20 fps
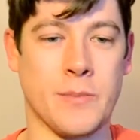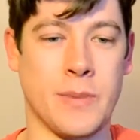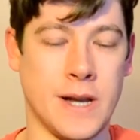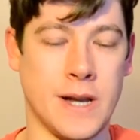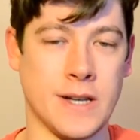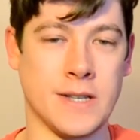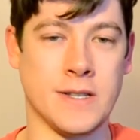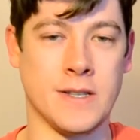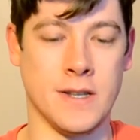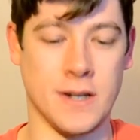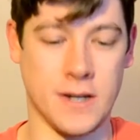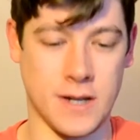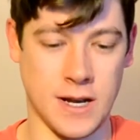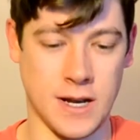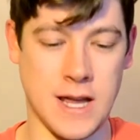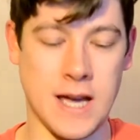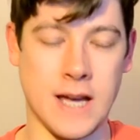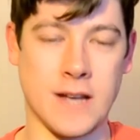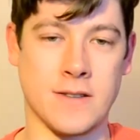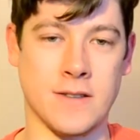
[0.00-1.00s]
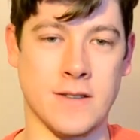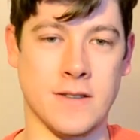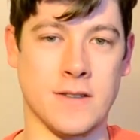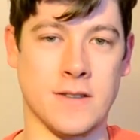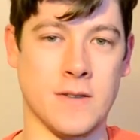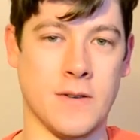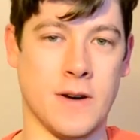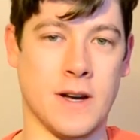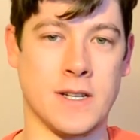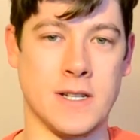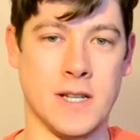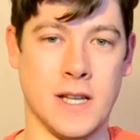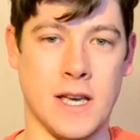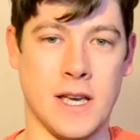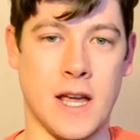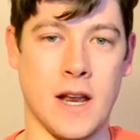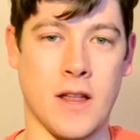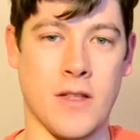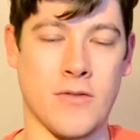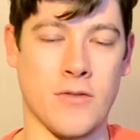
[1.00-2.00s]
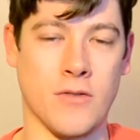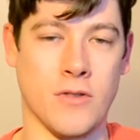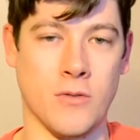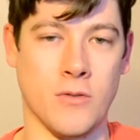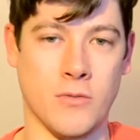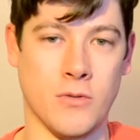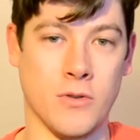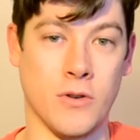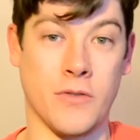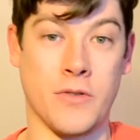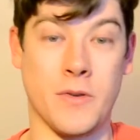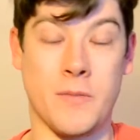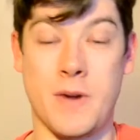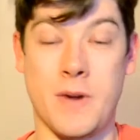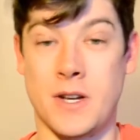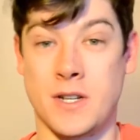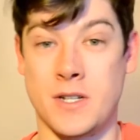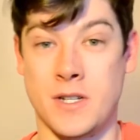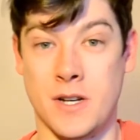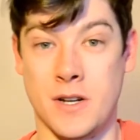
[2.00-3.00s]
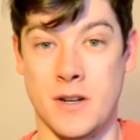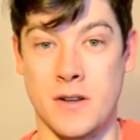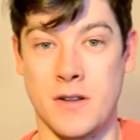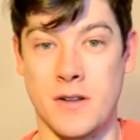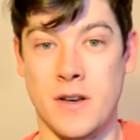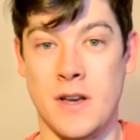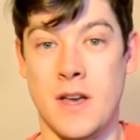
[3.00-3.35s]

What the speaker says: plus your connectors to actually get it through the wall of the mash tun,